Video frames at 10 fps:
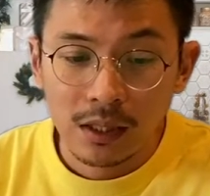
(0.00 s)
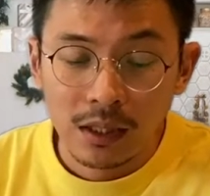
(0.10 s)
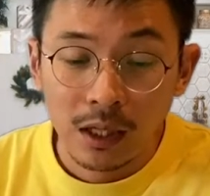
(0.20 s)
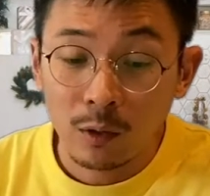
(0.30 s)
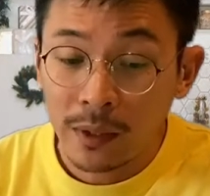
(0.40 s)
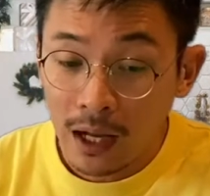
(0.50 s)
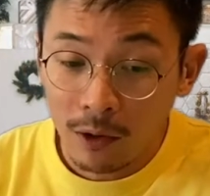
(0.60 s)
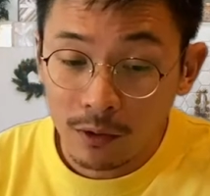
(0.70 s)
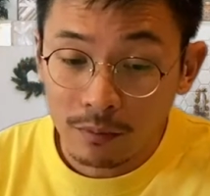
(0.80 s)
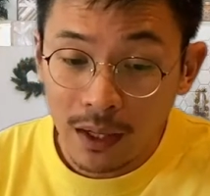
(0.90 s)
It will be
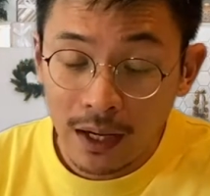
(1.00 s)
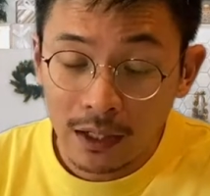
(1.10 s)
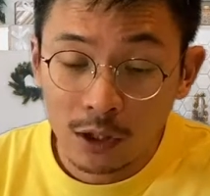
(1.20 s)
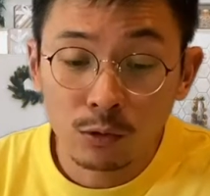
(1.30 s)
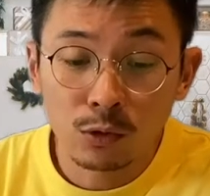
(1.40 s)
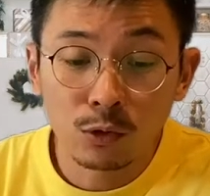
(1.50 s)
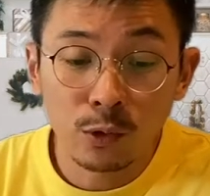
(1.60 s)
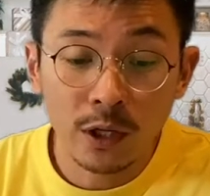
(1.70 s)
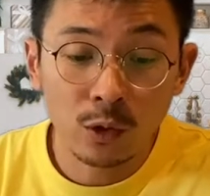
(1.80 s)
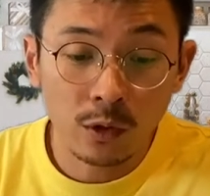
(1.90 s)
out by Q2
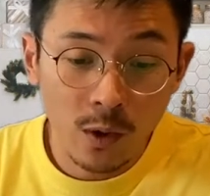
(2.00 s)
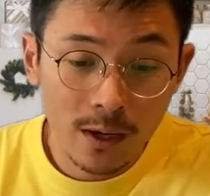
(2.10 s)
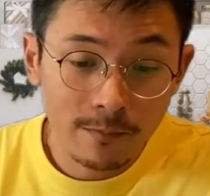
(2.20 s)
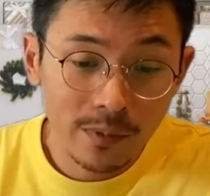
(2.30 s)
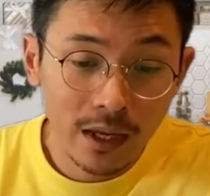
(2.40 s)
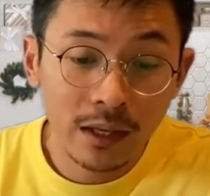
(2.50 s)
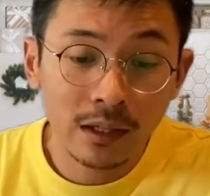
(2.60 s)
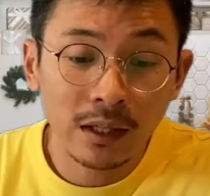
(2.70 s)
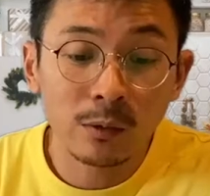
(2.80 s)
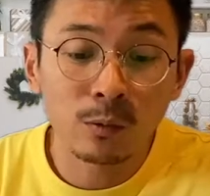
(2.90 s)
2021
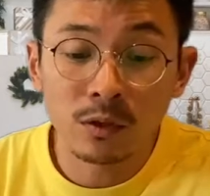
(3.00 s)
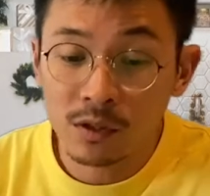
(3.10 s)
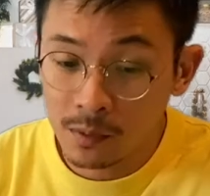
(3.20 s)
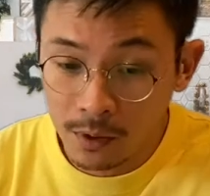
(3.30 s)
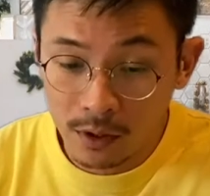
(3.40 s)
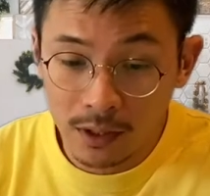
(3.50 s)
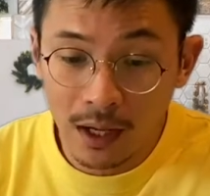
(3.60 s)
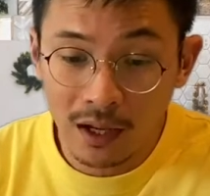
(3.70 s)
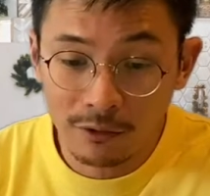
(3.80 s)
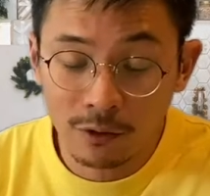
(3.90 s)
and it will support
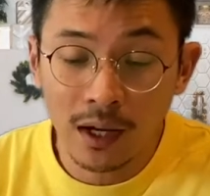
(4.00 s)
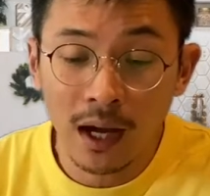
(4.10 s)
iPhone,